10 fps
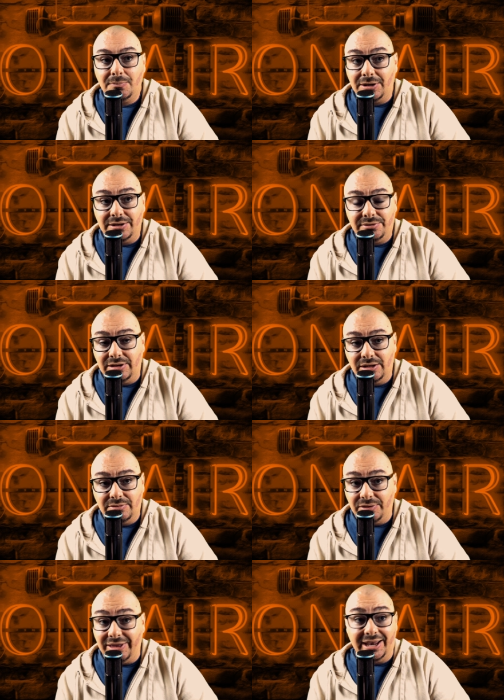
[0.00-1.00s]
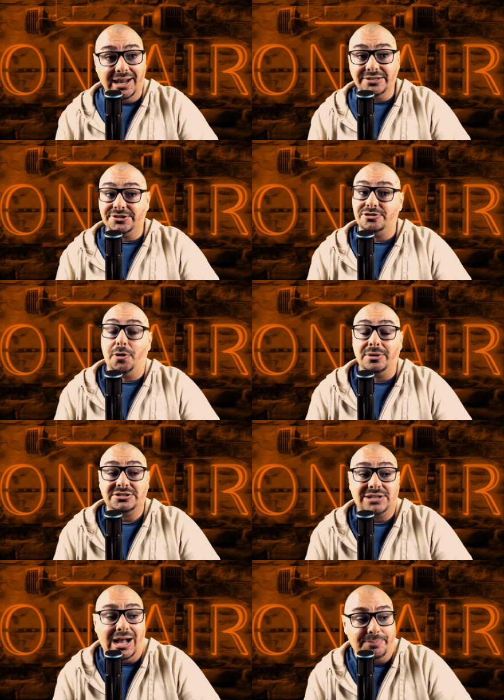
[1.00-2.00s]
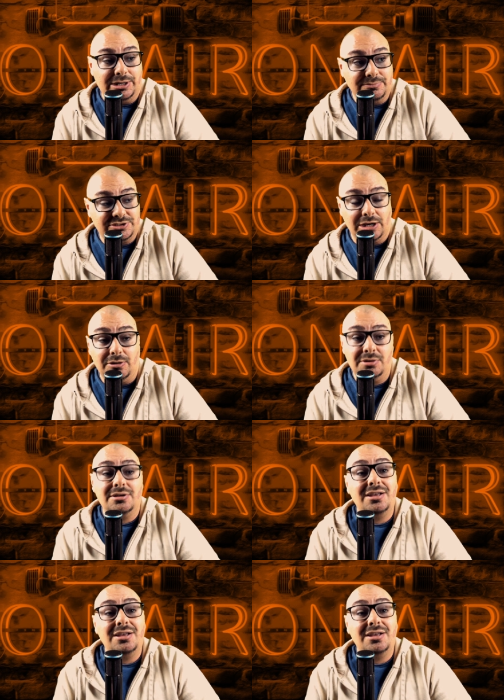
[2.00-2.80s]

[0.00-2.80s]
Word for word: But the, the thing is, is nobody's stopping him. So